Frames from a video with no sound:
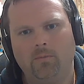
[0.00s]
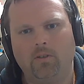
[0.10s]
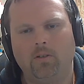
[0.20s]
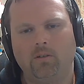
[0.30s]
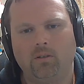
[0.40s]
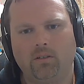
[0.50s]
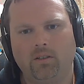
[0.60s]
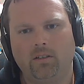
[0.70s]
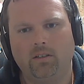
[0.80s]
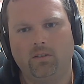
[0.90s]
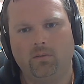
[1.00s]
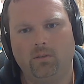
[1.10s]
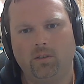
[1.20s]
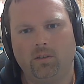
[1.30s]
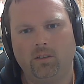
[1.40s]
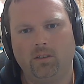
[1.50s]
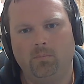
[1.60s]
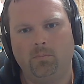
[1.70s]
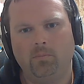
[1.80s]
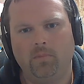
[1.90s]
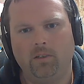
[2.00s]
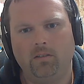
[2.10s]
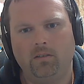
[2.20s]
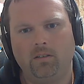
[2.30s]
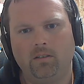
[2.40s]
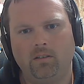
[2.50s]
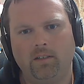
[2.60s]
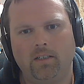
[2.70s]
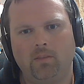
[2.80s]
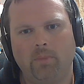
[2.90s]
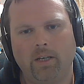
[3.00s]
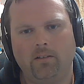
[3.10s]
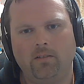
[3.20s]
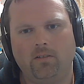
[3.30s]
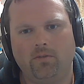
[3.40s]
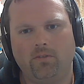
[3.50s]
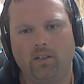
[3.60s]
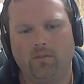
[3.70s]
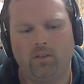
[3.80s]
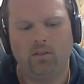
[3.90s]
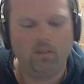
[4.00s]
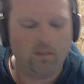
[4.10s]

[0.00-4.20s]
so it is a really, it's a nice balanced flavor.